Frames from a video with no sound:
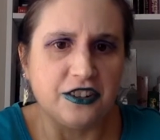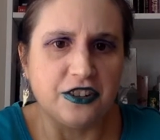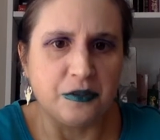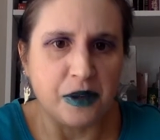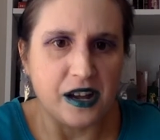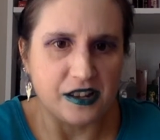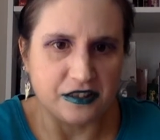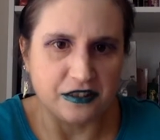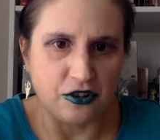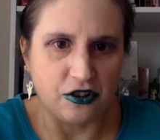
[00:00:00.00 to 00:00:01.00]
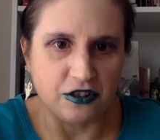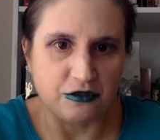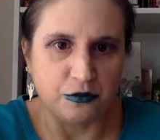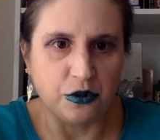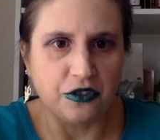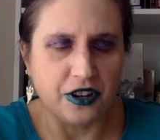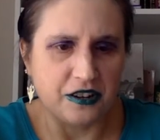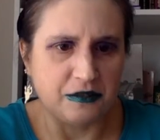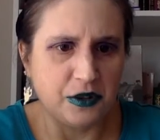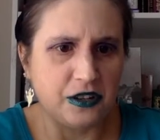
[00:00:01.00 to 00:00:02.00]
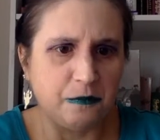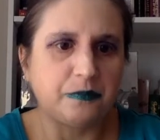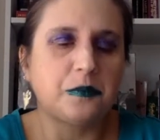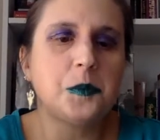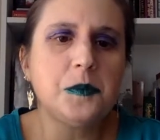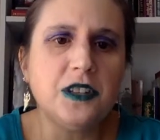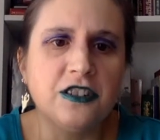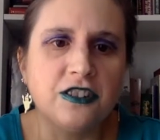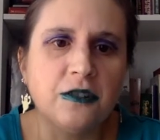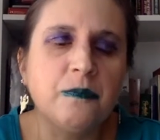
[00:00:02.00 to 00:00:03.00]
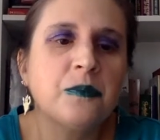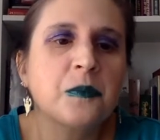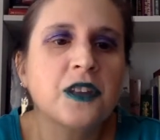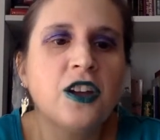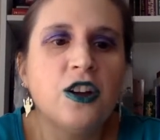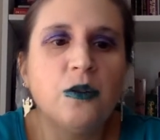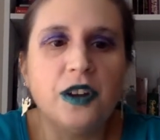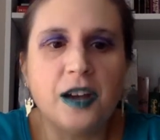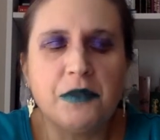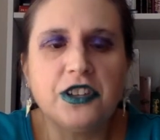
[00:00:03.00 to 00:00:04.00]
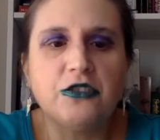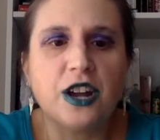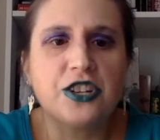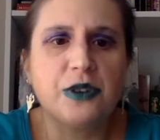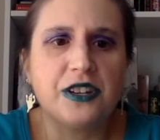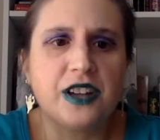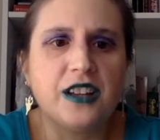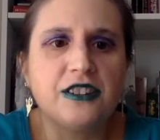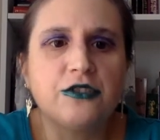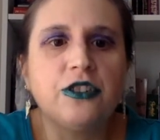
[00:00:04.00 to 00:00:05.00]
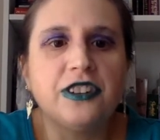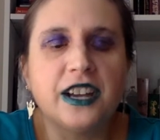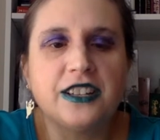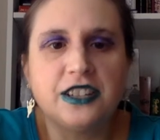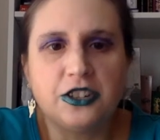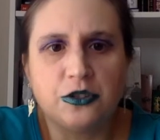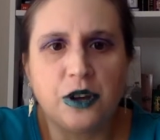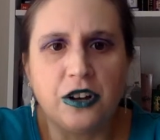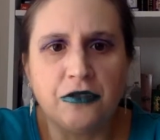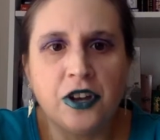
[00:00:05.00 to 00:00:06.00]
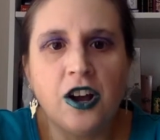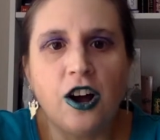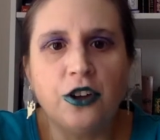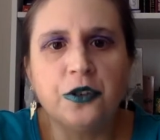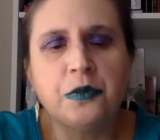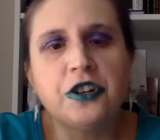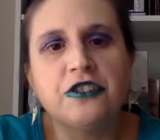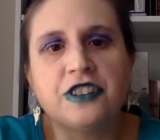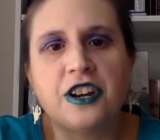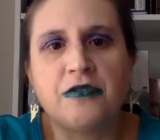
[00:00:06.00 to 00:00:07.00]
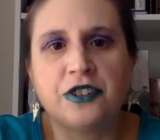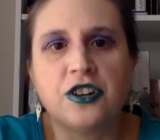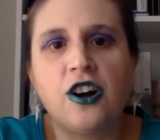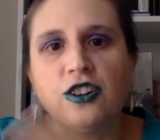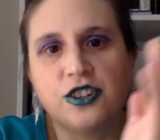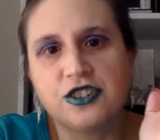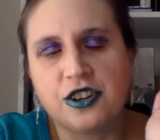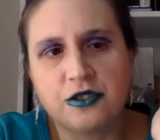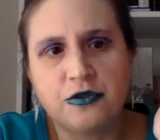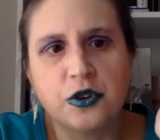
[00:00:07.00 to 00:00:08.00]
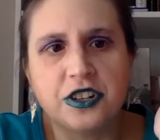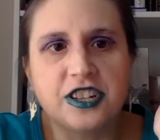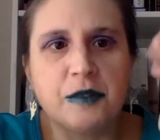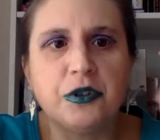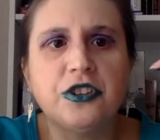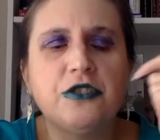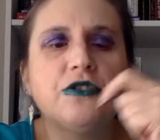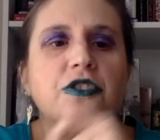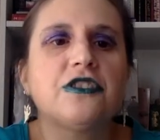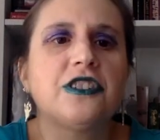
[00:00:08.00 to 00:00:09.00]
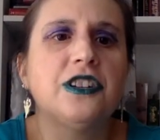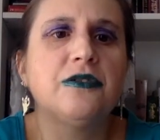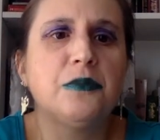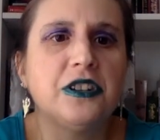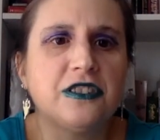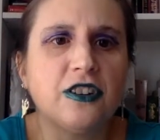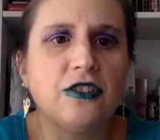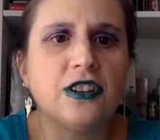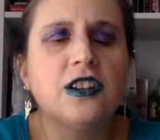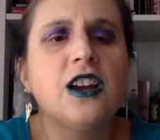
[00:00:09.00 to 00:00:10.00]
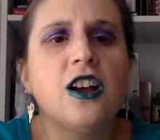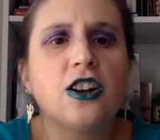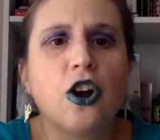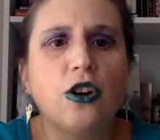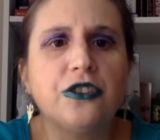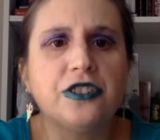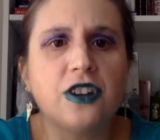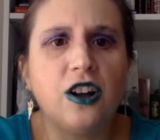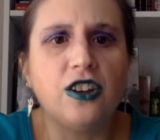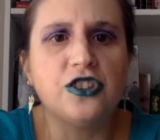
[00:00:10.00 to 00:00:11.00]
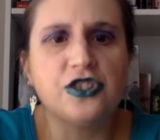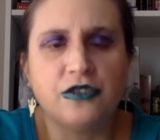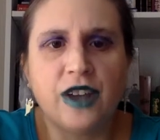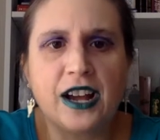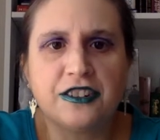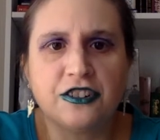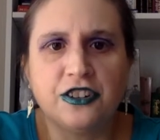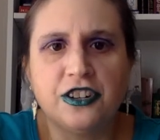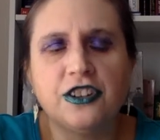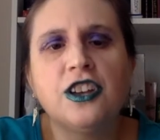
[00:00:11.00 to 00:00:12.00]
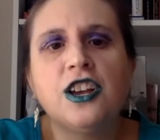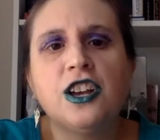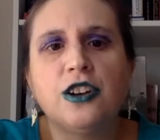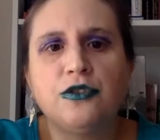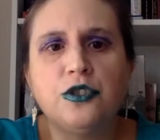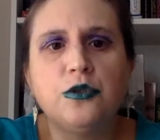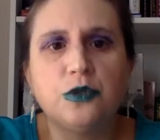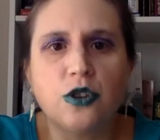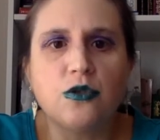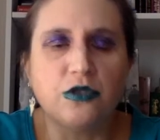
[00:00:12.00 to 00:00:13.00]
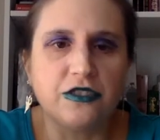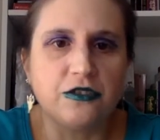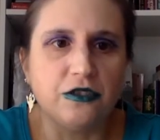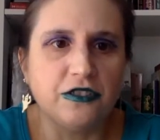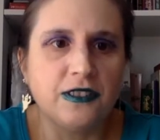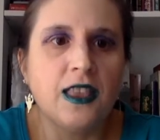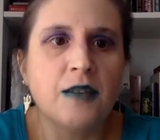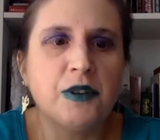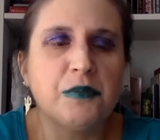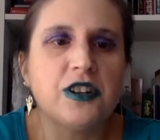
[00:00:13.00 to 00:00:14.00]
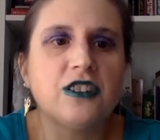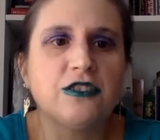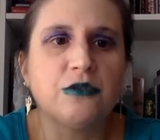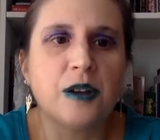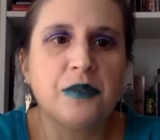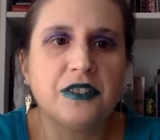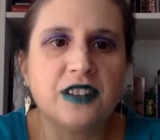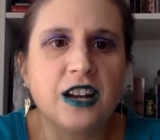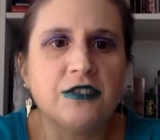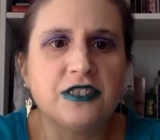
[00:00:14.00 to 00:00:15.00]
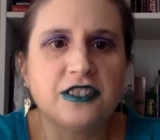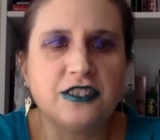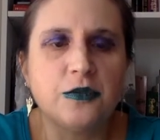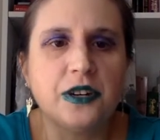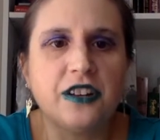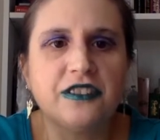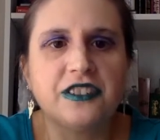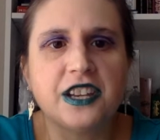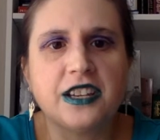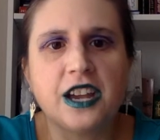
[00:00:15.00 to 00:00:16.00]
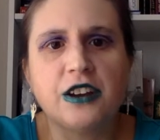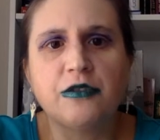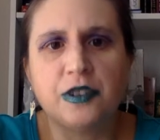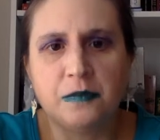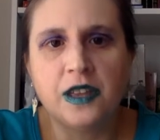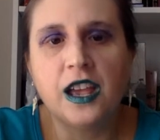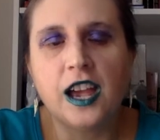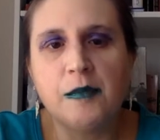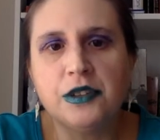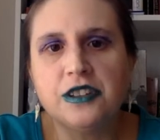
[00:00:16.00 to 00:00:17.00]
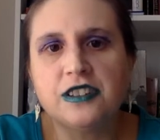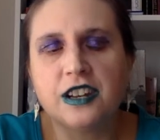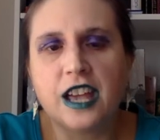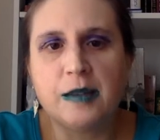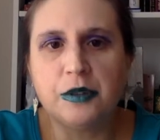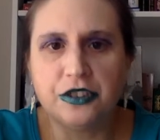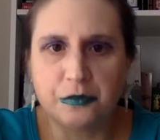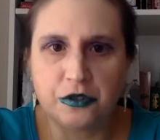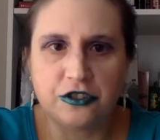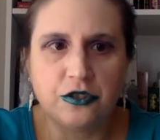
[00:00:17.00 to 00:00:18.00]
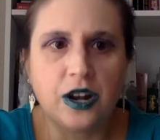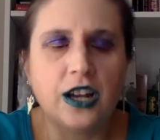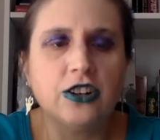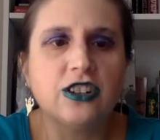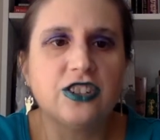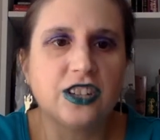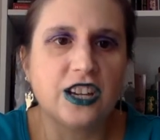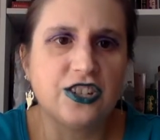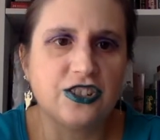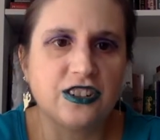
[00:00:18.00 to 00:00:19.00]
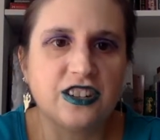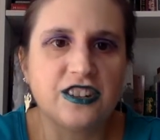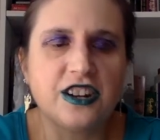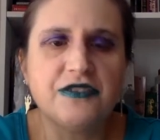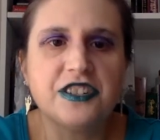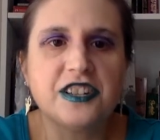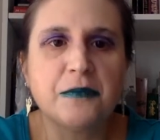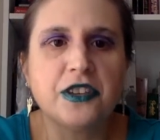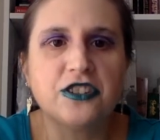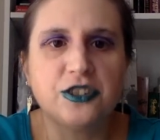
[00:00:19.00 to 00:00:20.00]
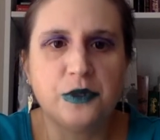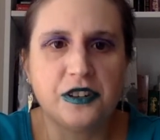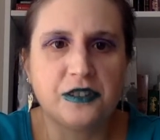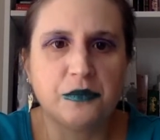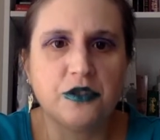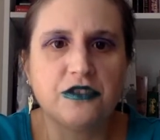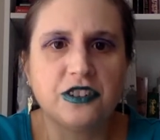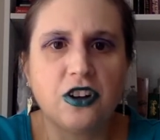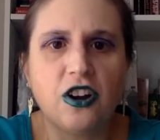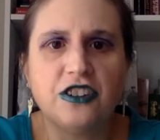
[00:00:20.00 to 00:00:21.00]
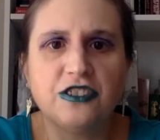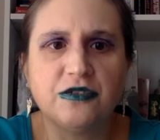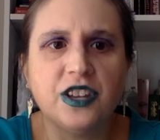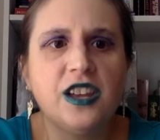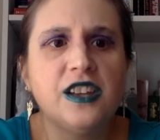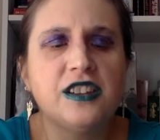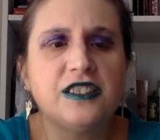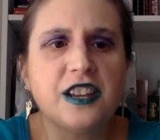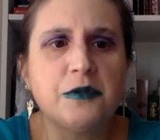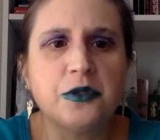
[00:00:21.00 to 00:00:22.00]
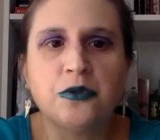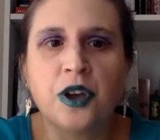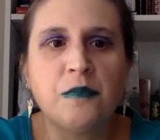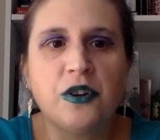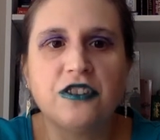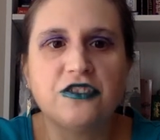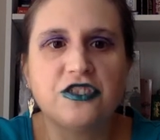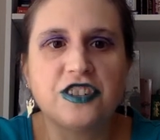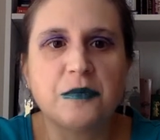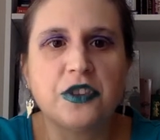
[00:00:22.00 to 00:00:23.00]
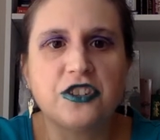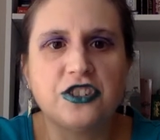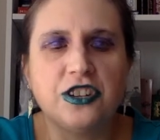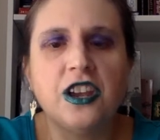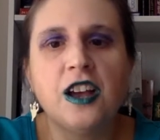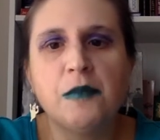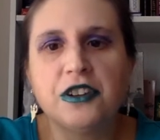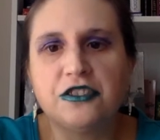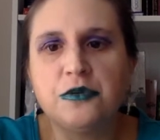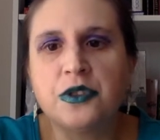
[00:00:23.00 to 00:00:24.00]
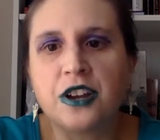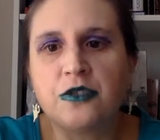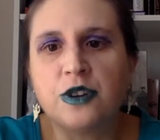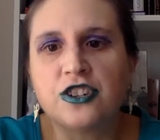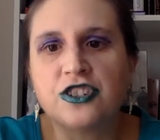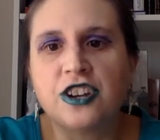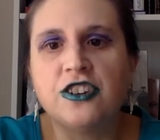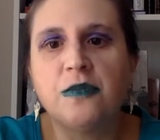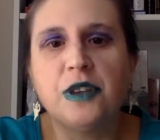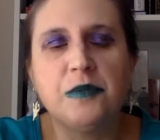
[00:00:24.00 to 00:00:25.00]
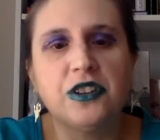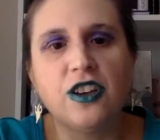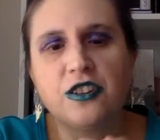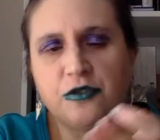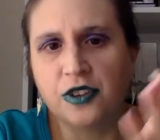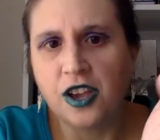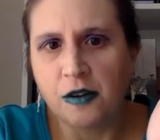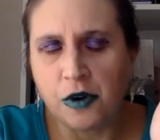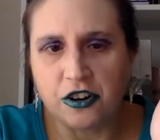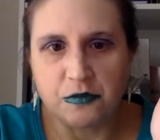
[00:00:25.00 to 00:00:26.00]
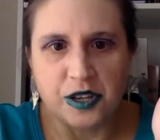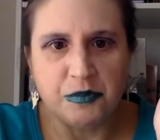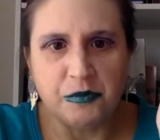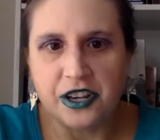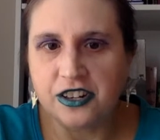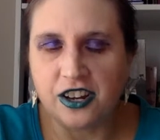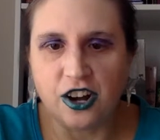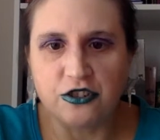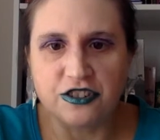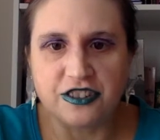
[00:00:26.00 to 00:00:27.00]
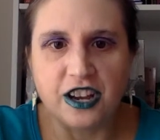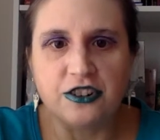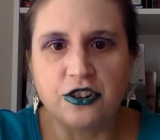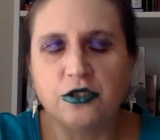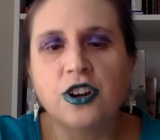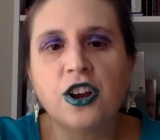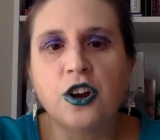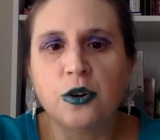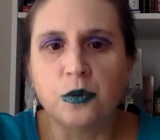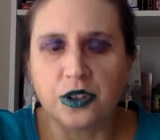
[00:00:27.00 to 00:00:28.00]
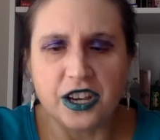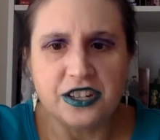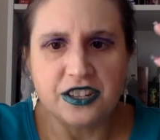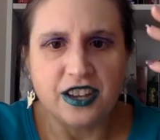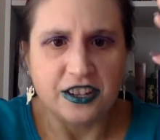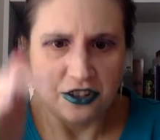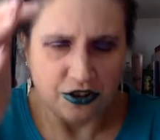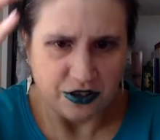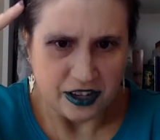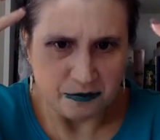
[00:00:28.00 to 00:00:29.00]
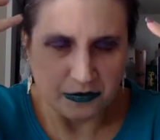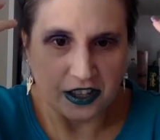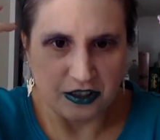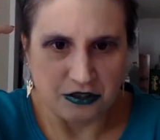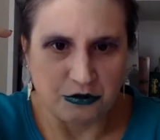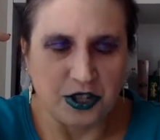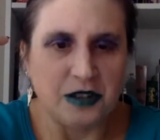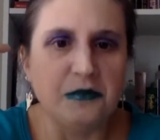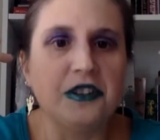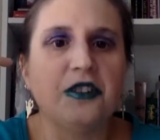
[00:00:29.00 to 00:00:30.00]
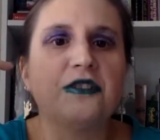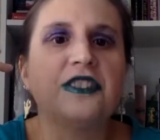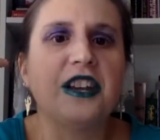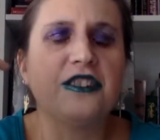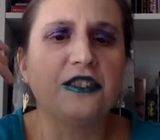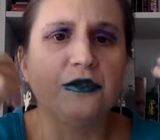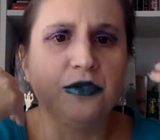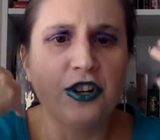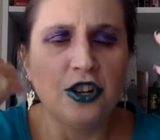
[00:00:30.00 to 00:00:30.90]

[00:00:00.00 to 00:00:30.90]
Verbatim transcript: into the past as long as world there has been. So when Emily graduates high school in nineteen twelve, all her peers head off to college, like for example, the University of Minnesota, Carleton College, Vassar, and a few local schools. But because Grandpa Cyrus has no one else to take care of him, Emily is unable to pursue higher education. It's not even something she weighs the pros and cons of. Staying with Grandpa is just something she must do without question. I know maybe a lot of modern people might not understand or relate to that, you know, that extreme, you know, sense of